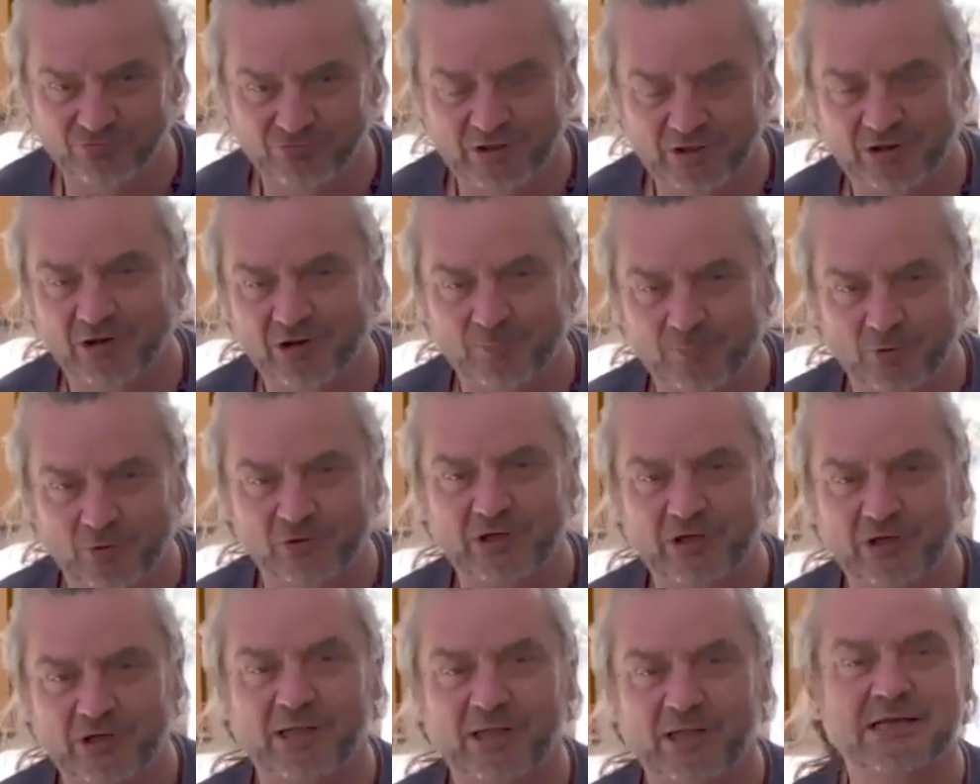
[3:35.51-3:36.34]
and the
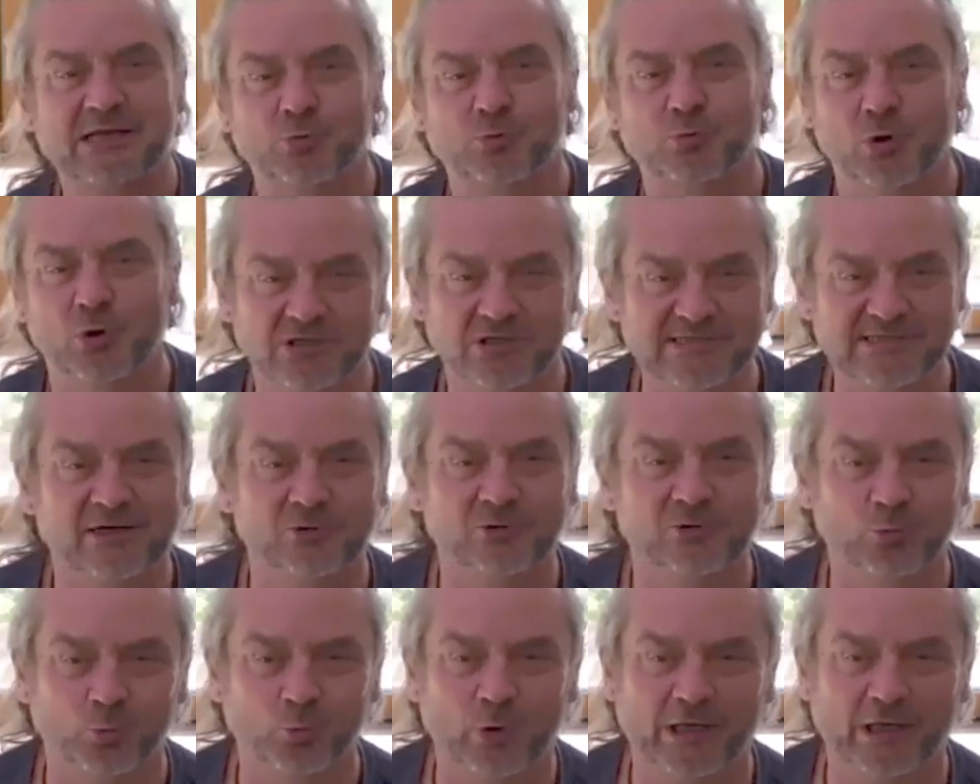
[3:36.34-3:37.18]
body has worked
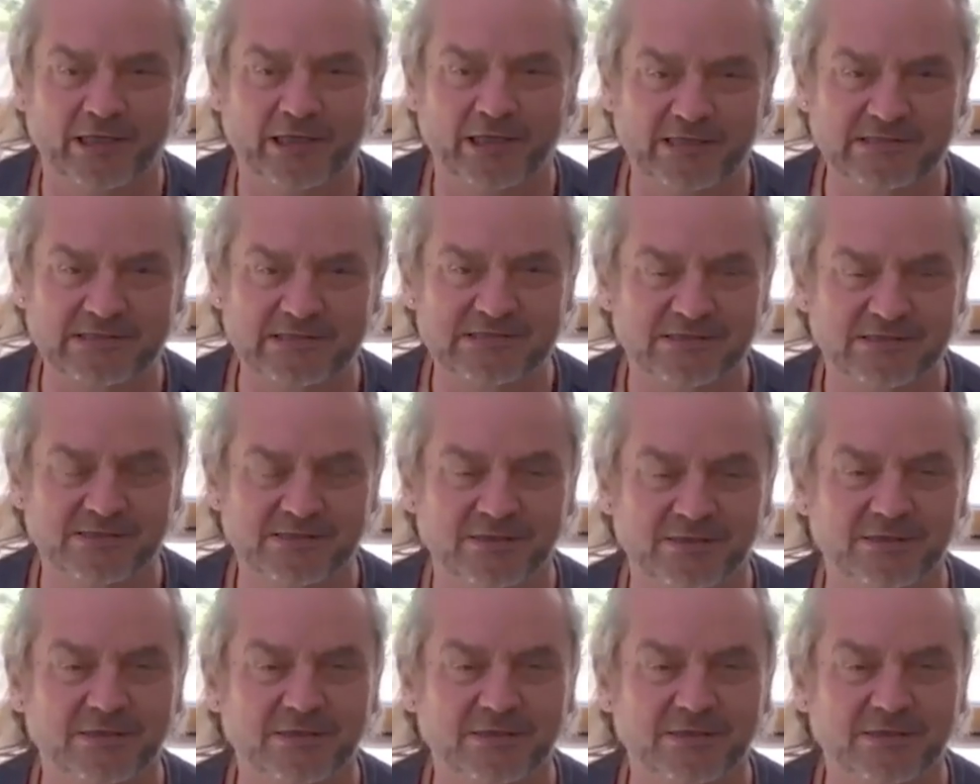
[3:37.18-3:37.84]
out ways